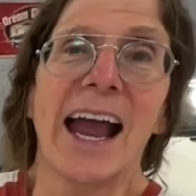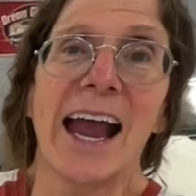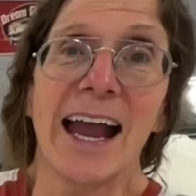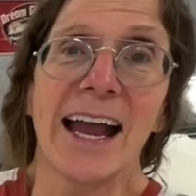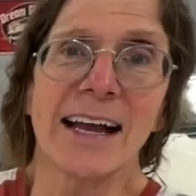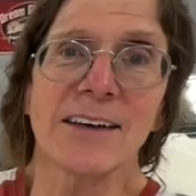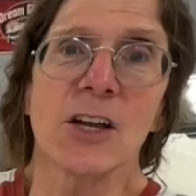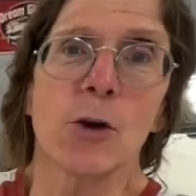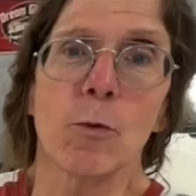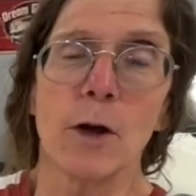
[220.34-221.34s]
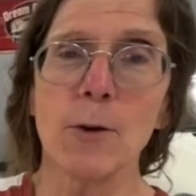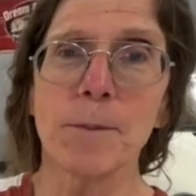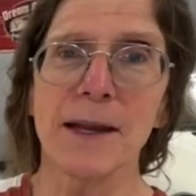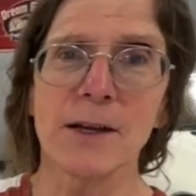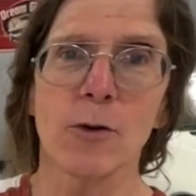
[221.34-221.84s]
and we'll
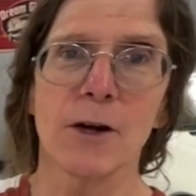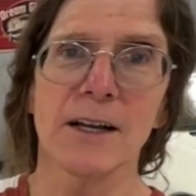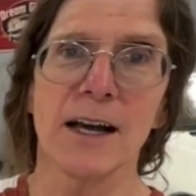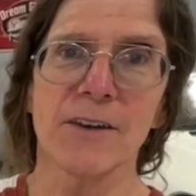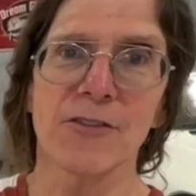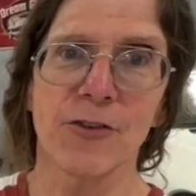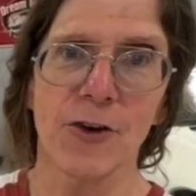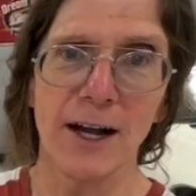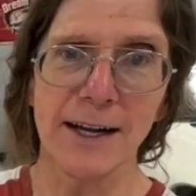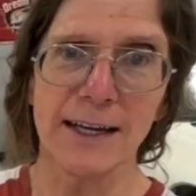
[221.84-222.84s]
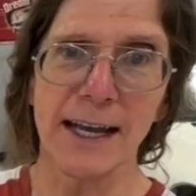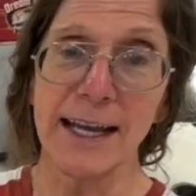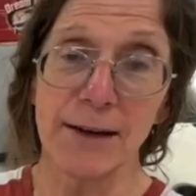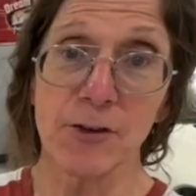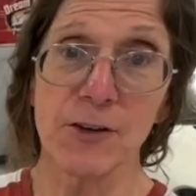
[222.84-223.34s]
pick one on Friday,
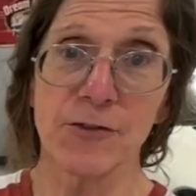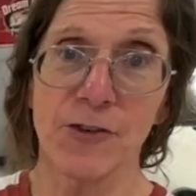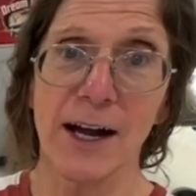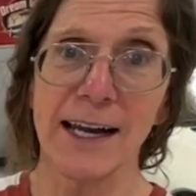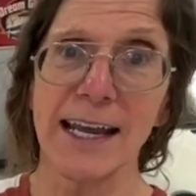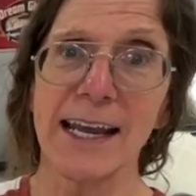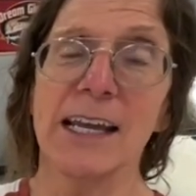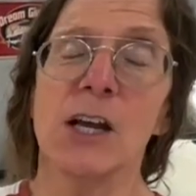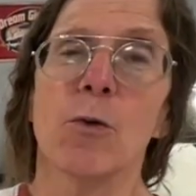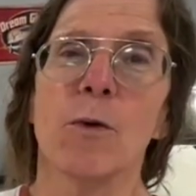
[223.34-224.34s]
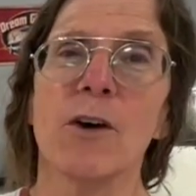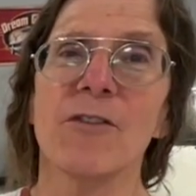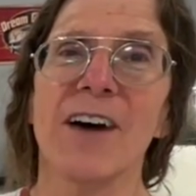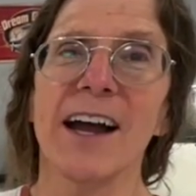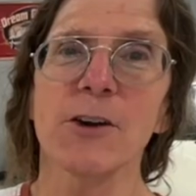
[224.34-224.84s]
every Friday, we'll
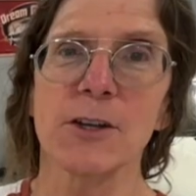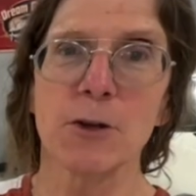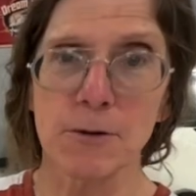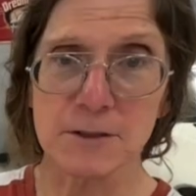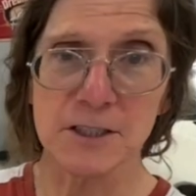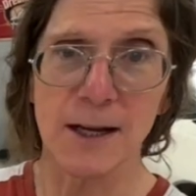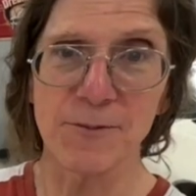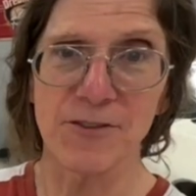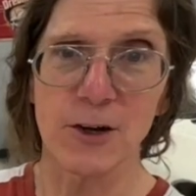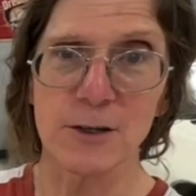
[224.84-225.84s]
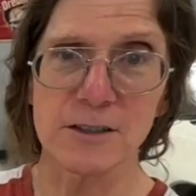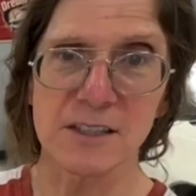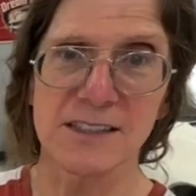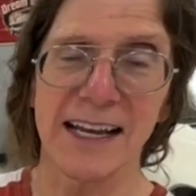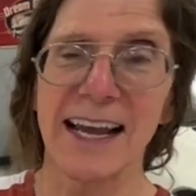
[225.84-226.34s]
fire yours up
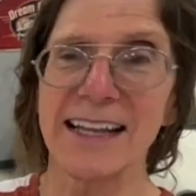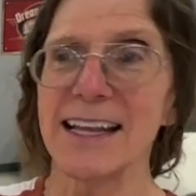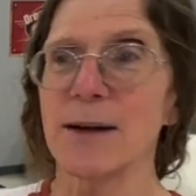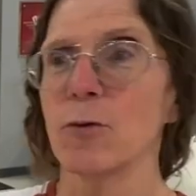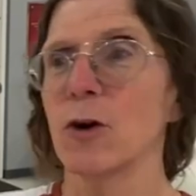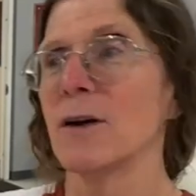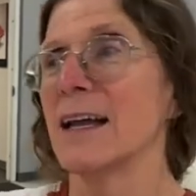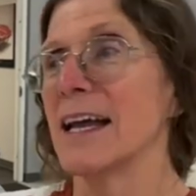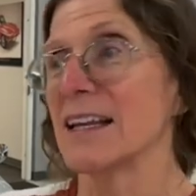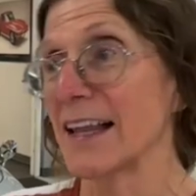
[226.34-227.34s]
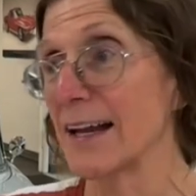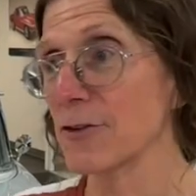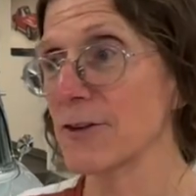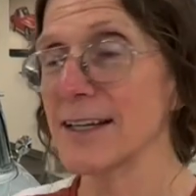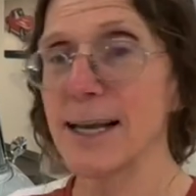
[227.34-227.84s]
first and then we'll
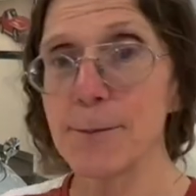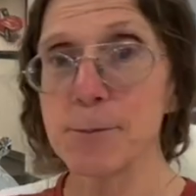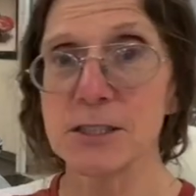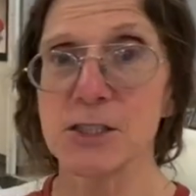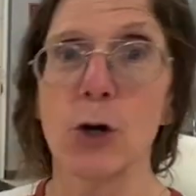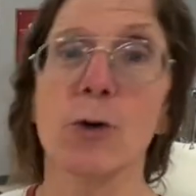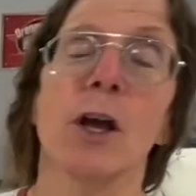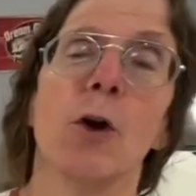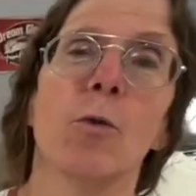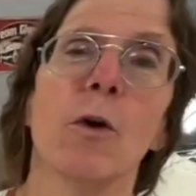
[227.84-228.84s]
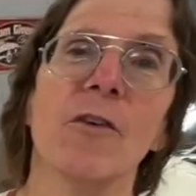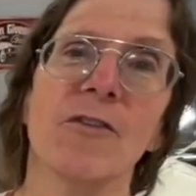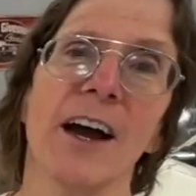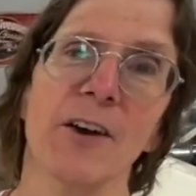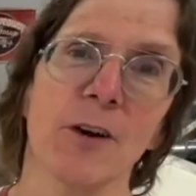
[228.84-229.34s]
Later in the episode, we'll
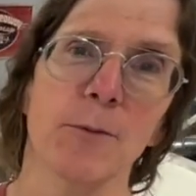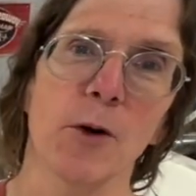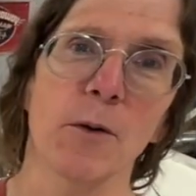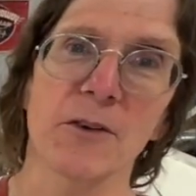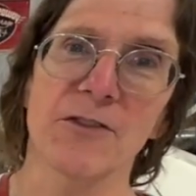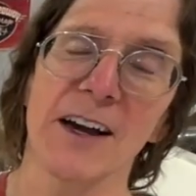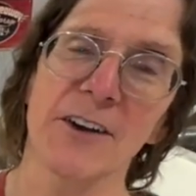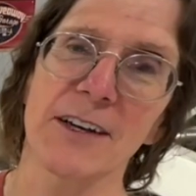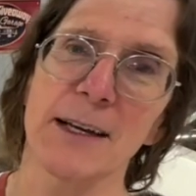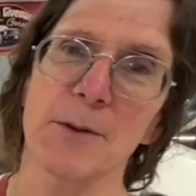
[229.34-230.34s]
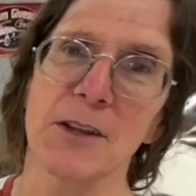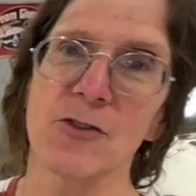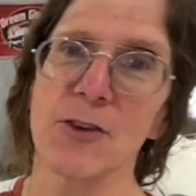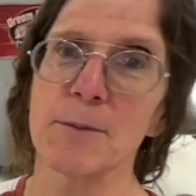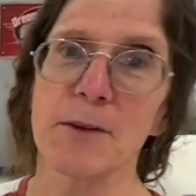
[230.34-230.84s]
fire up what we're firing up in the
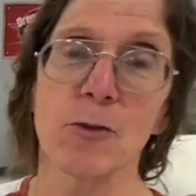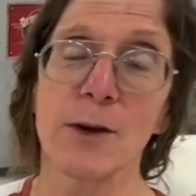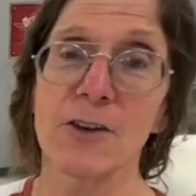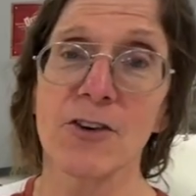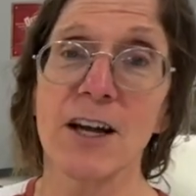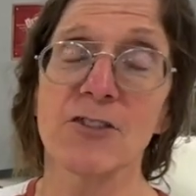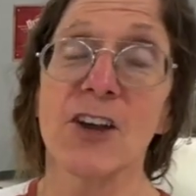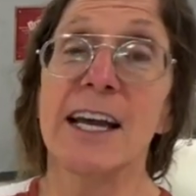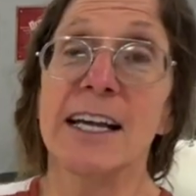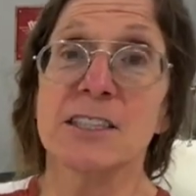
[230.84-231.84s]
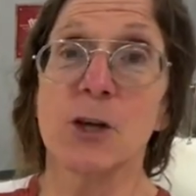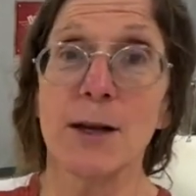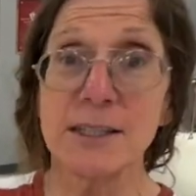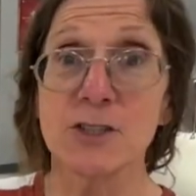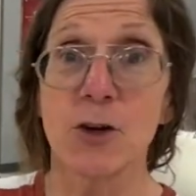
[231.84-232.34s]
Dream Giveaway Garage. So
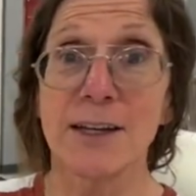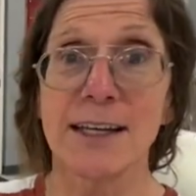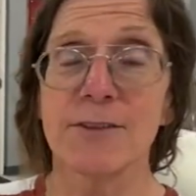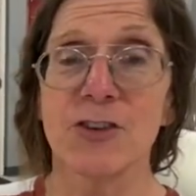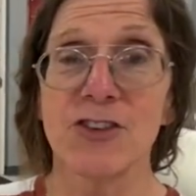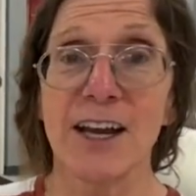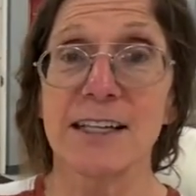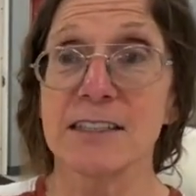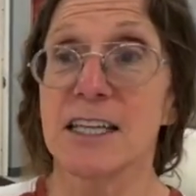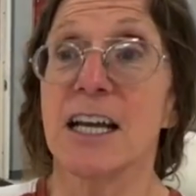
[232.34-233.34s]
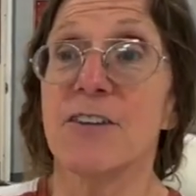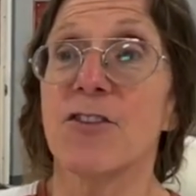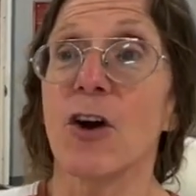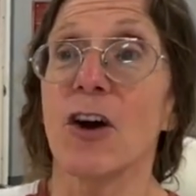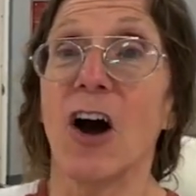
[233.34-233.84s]
it's going to give a chance
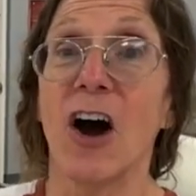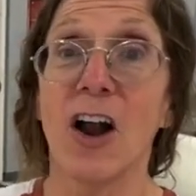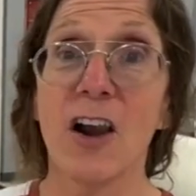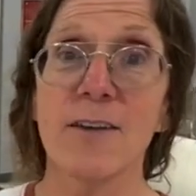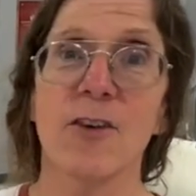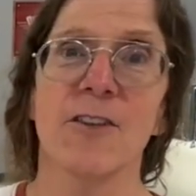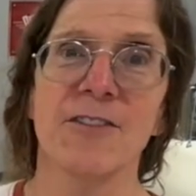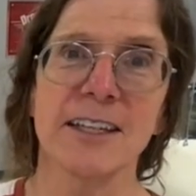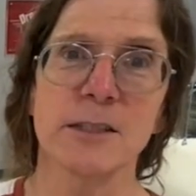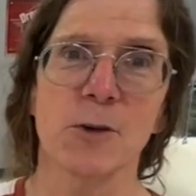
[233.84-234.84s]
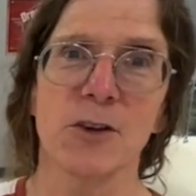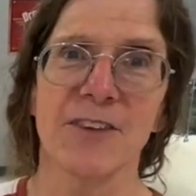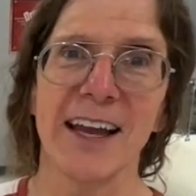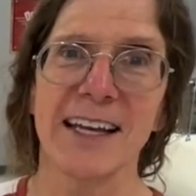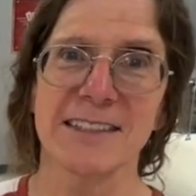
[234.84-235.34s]
for all of our Facebook
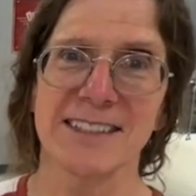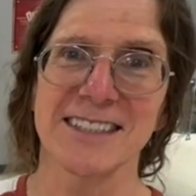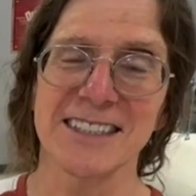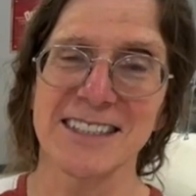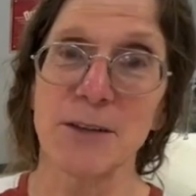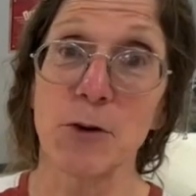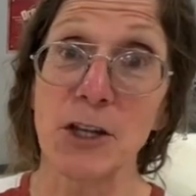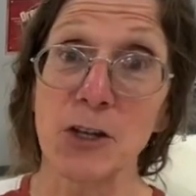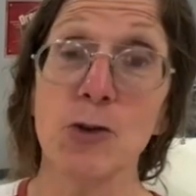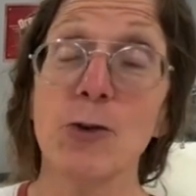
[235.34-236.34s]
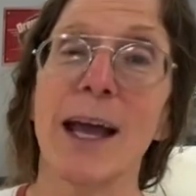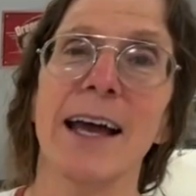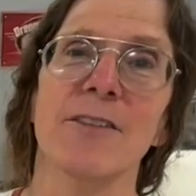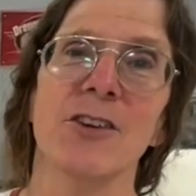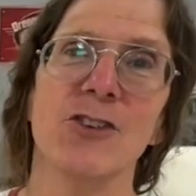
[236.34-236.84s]
fans to see what you
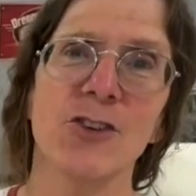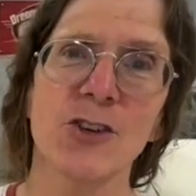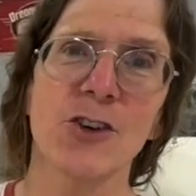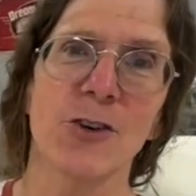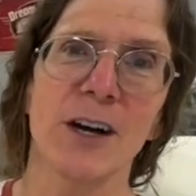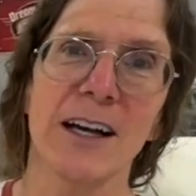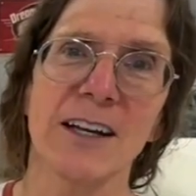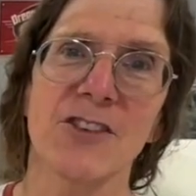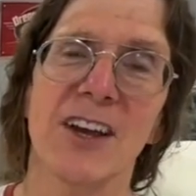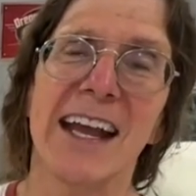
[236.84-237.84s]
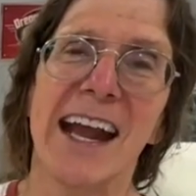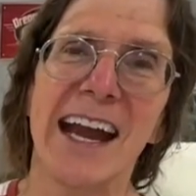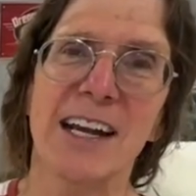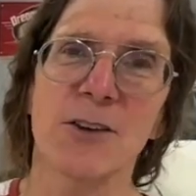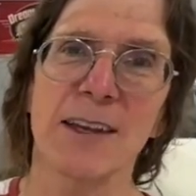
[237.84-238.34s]
have in your garage,
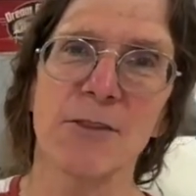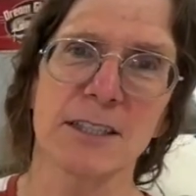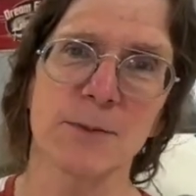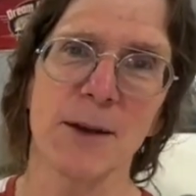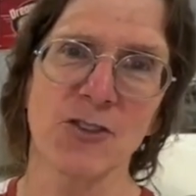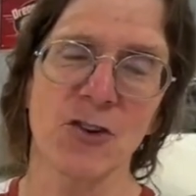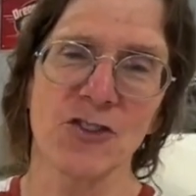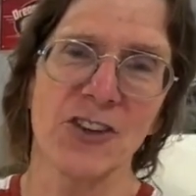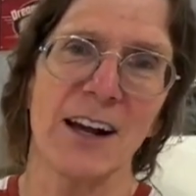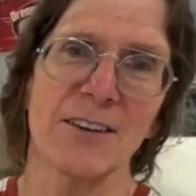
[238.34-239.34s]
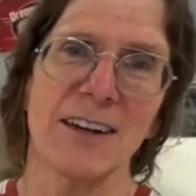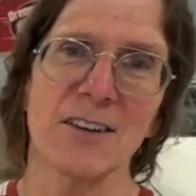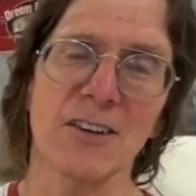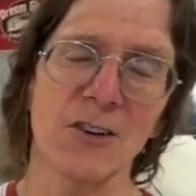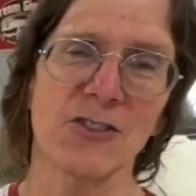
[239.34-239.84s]
and it'll give you a special shout
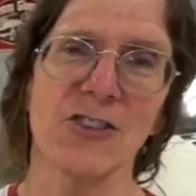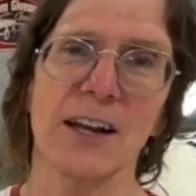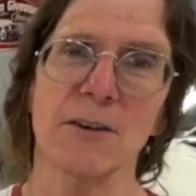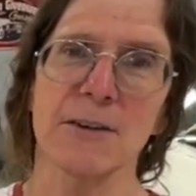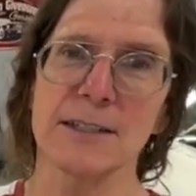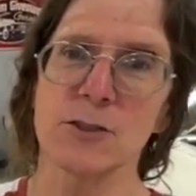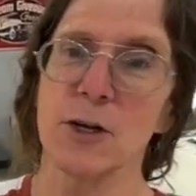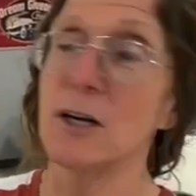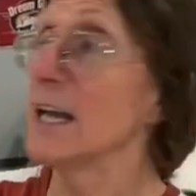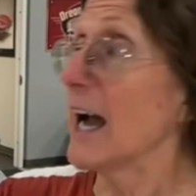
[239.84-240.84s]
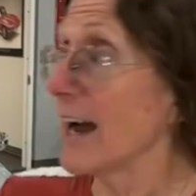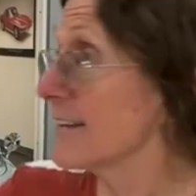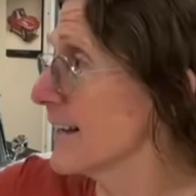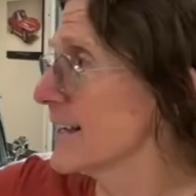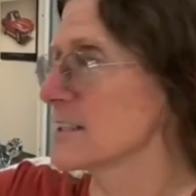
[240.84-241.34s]
out on our channel as well. I
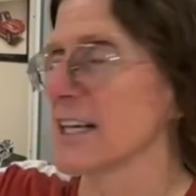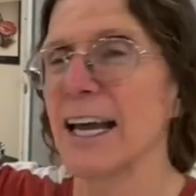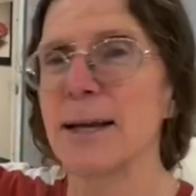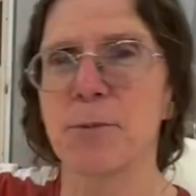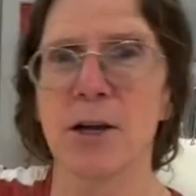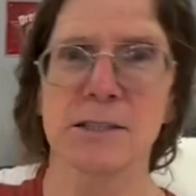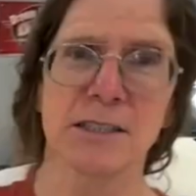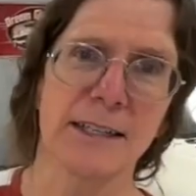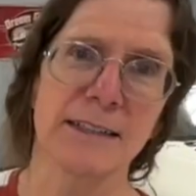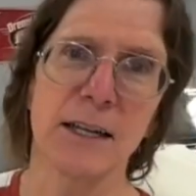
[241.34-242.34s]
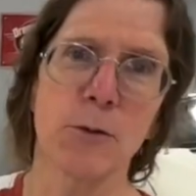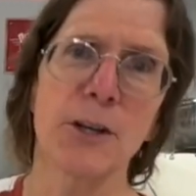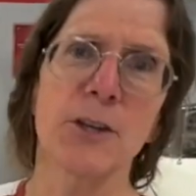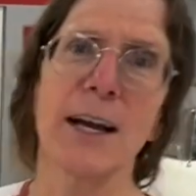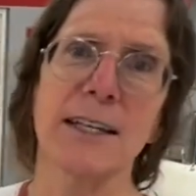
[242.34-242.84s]
think it's an A plus idea. What
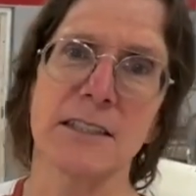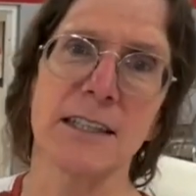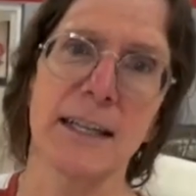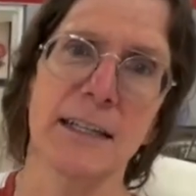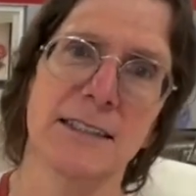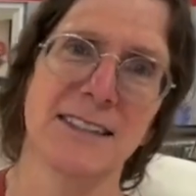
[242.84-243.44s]
yeah, do you guys? I'd love say? to see